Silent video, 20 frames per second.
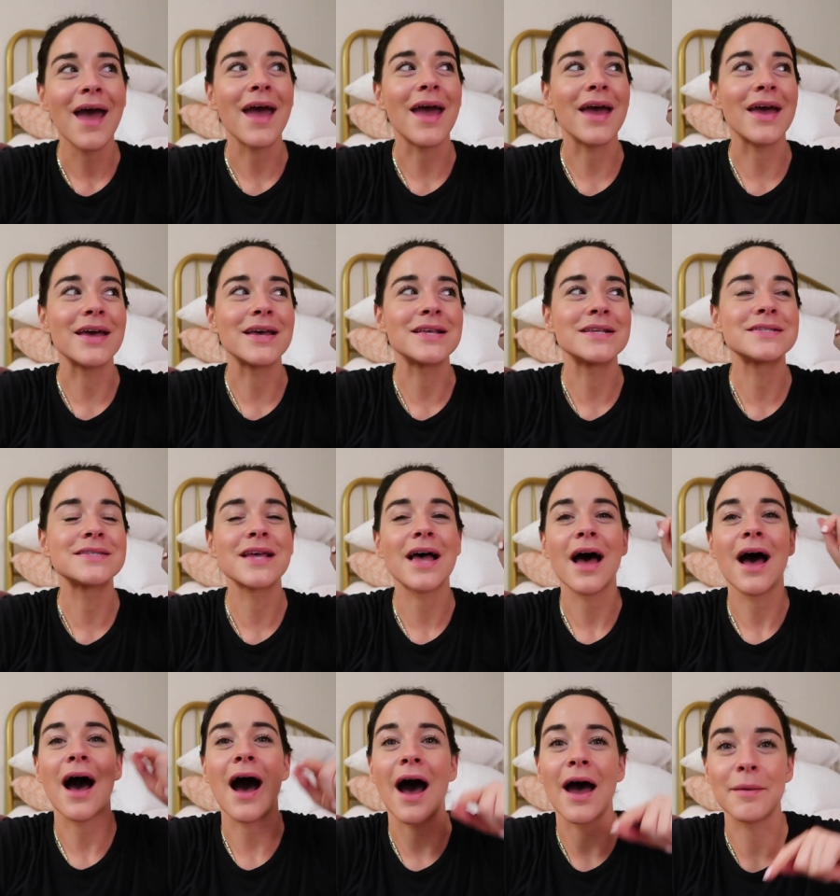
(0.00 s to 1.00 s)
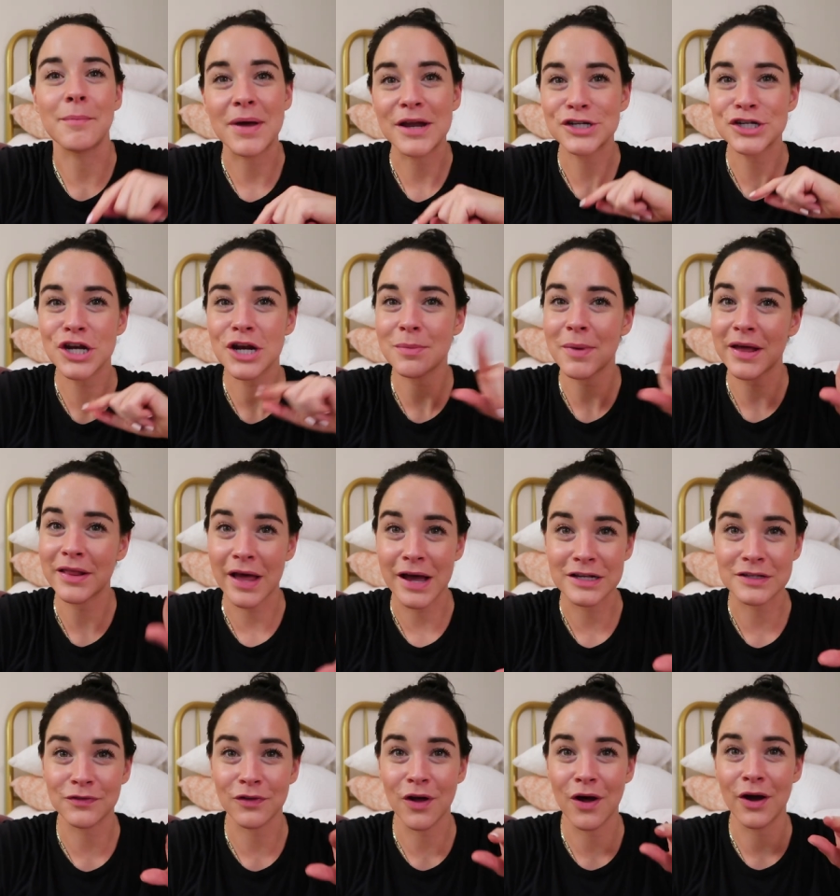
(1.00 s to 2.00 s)
is I mentioned in my
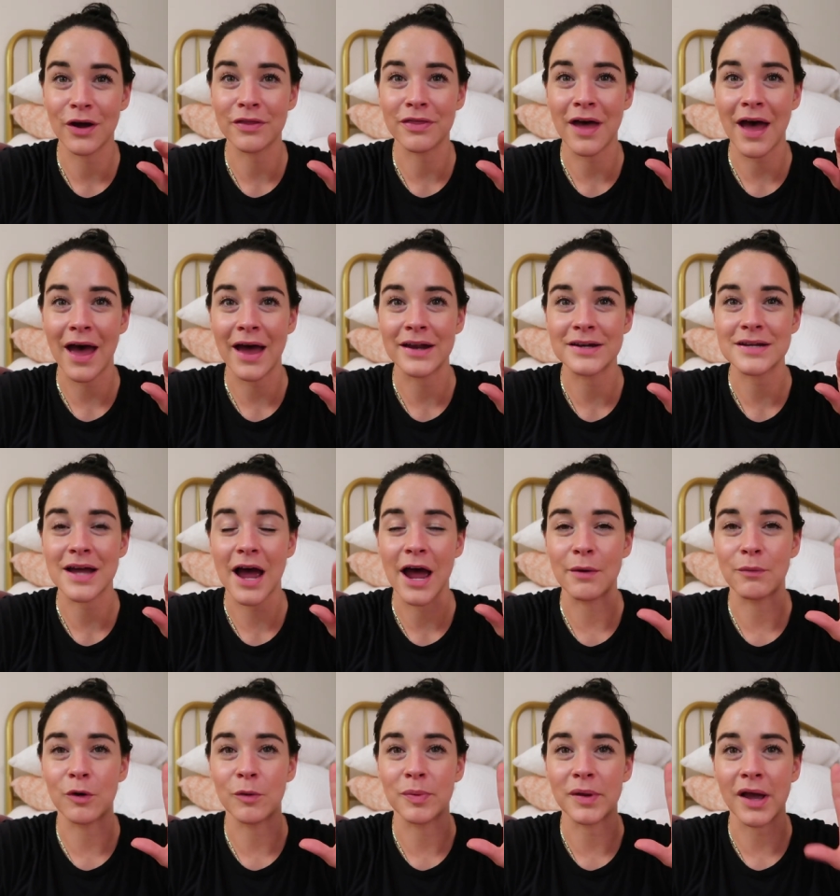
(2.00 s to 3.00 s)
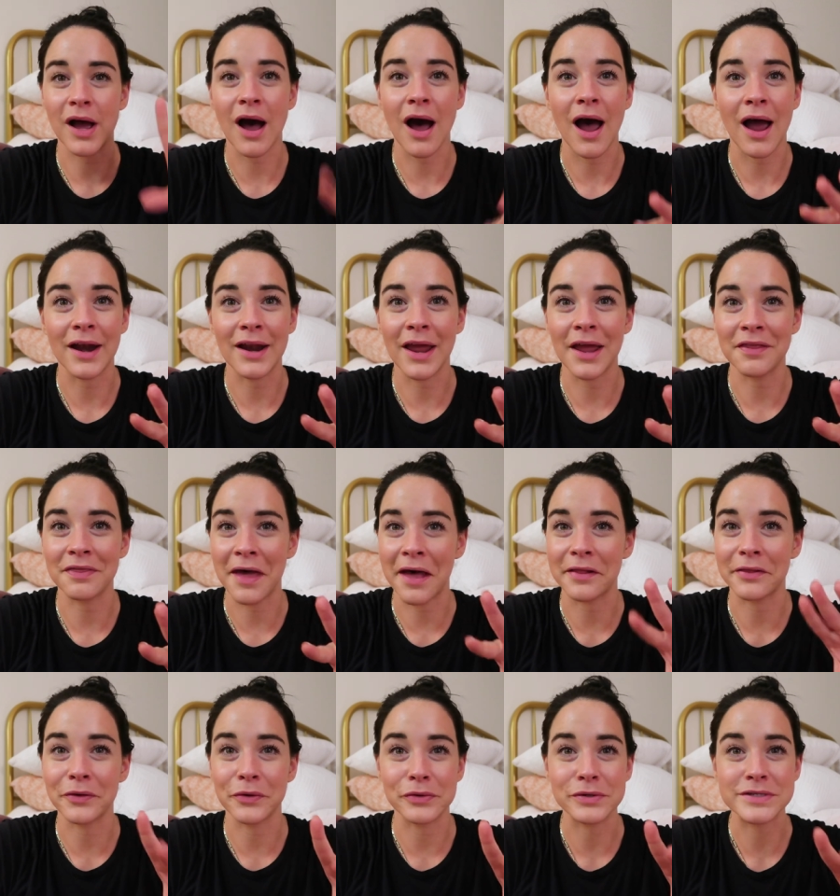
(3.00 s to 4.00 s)
last vlog that I will be hiding
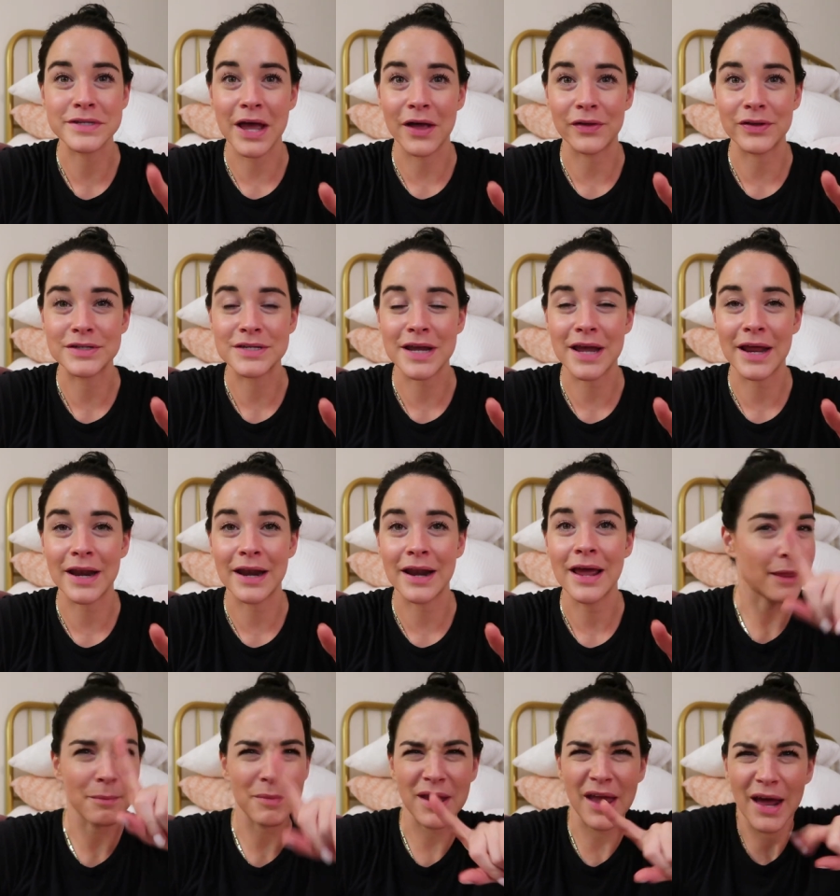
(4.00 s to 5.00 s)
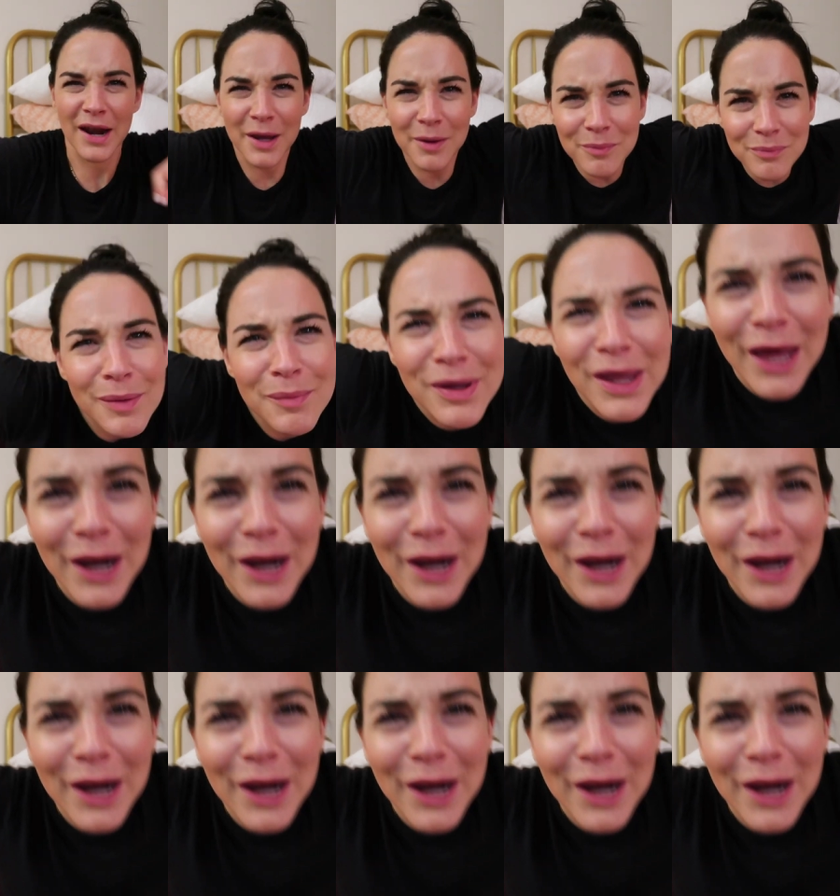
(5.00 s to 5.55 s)
that little skeleton let me get him let me